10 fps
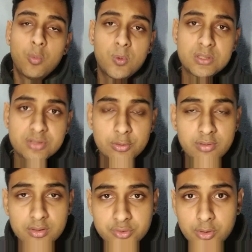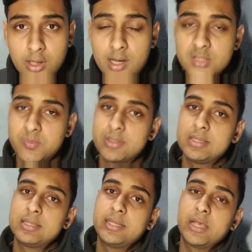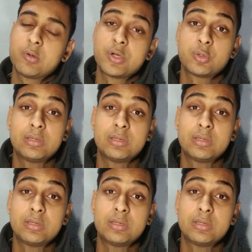once you're rushed to the hospital they're going to